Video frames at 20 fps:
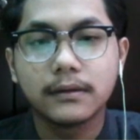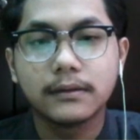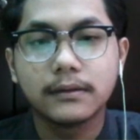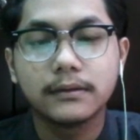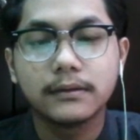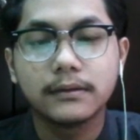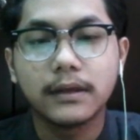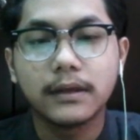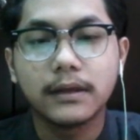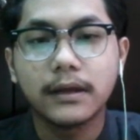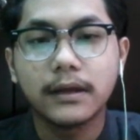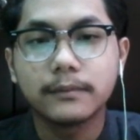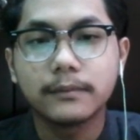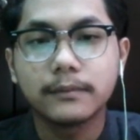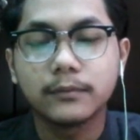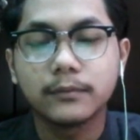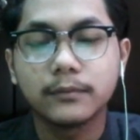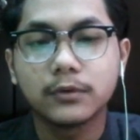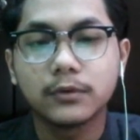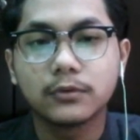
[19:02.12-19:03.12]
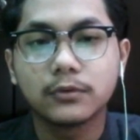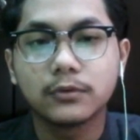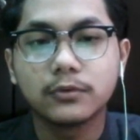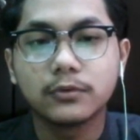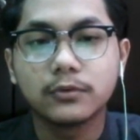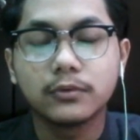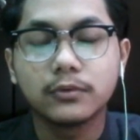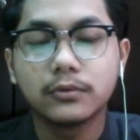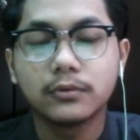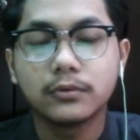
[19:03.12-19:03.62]
get up
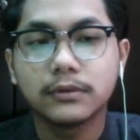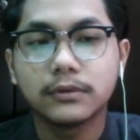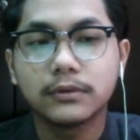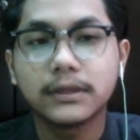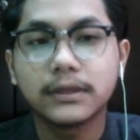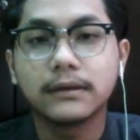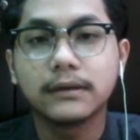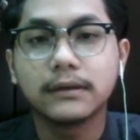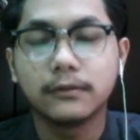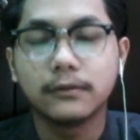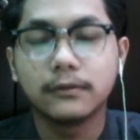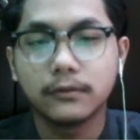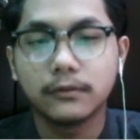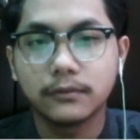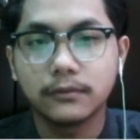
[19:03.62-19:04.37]
to take a look.